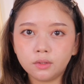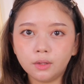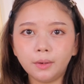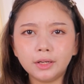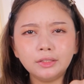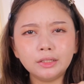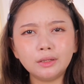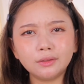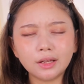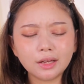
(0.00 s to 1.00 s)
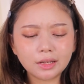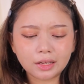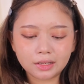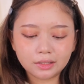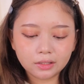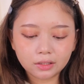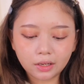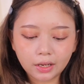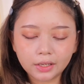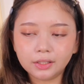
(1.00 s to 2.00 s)
The blusher look nice.
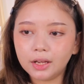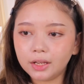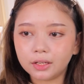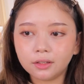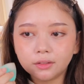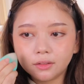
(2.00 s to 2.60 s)
I like.